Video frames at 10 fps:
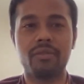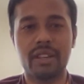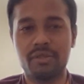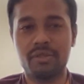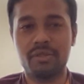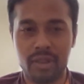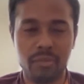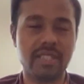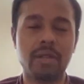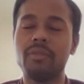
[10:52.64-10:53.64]
very
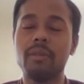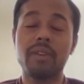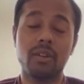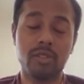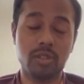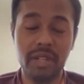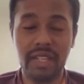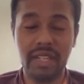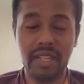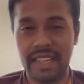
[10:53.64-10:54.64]
famous. Some of them can also be
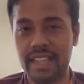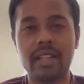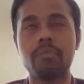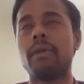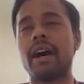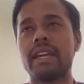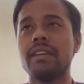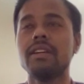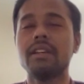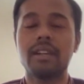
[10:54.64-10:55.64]
taken by
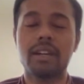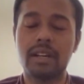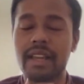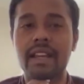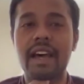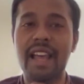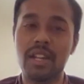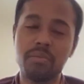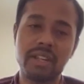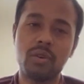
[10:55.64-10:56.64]

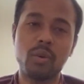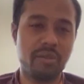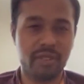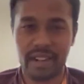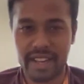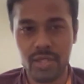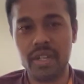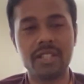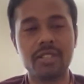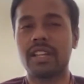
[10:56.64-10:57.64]
alumni who have
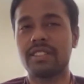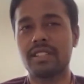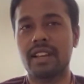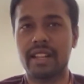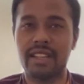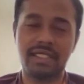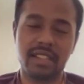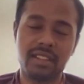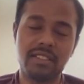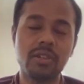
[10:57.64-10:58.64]
graduated. So that's
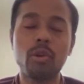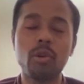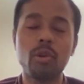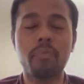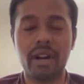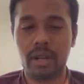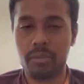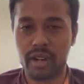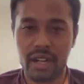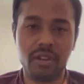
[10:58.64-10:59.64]
another good part about
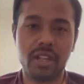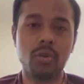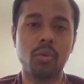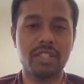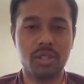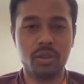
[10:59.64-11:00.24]
NYU. Once you